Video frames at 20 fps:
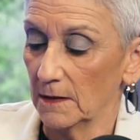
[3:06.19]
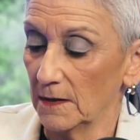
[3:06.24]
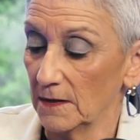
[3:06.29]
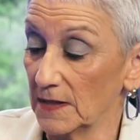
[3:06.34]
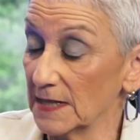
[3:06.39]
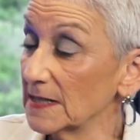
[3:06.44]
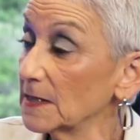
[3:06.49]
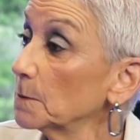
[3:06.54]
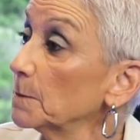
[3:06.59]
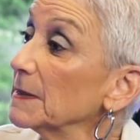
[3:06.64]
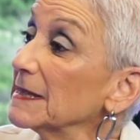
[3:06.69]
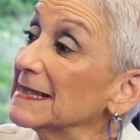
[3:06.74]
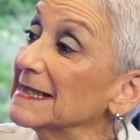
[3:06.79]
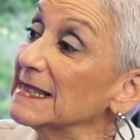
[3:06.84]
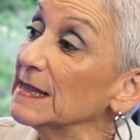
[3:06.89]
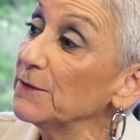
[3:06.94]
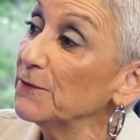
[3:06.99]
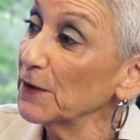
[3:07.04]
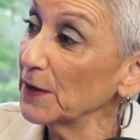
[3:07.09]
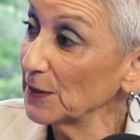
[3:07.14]
the
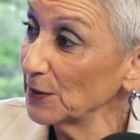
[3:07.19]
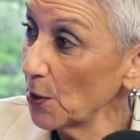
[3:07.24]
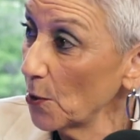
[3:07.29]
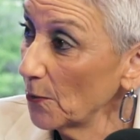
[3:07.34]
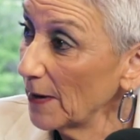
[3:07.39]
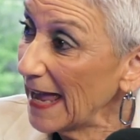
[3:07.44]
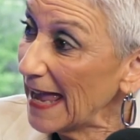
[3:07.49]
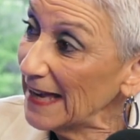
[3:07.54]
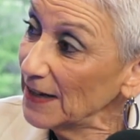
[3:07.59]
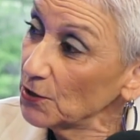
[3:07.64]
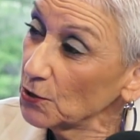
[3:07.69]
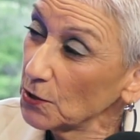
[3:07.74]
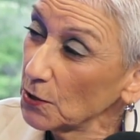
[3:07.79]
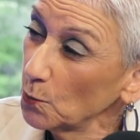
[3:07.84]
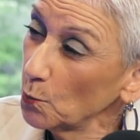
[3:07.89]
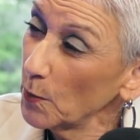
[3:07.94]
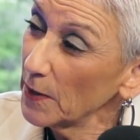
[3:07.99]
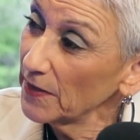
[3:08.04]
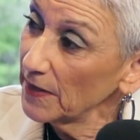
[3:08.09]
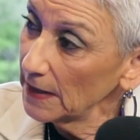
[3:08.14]
specific
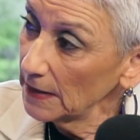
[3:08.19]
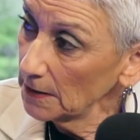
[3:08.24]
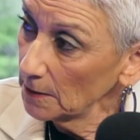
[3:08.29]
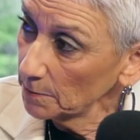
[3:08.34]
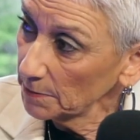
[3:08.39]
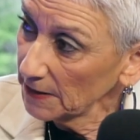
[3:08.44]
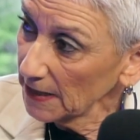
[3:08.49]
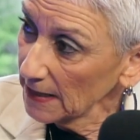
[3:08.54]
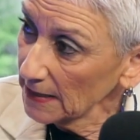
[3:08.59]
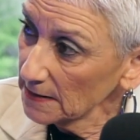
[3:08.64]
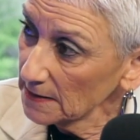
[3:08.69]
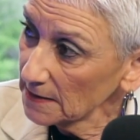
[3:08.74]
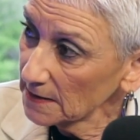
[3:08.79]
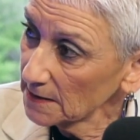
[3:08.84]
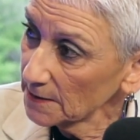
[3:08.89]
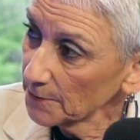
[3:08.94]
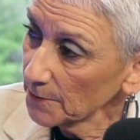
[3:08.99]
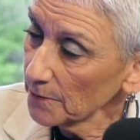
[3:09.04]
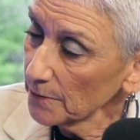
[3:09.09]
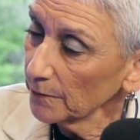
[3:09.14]
location within the
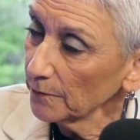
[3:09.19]
place.